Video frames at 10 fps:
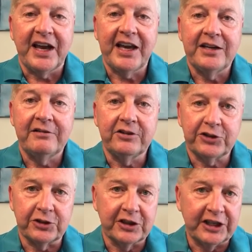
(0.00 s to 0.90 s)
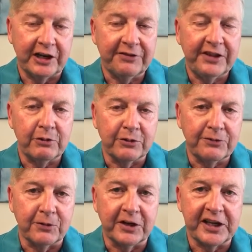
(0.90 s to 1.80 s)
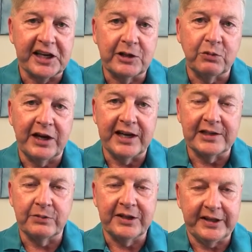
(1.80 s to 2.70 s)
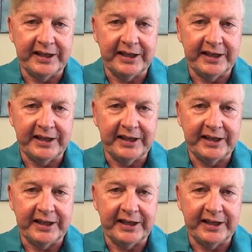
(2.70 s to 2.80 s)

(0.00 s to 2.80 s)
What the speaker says: And sure enough, there were four gateways with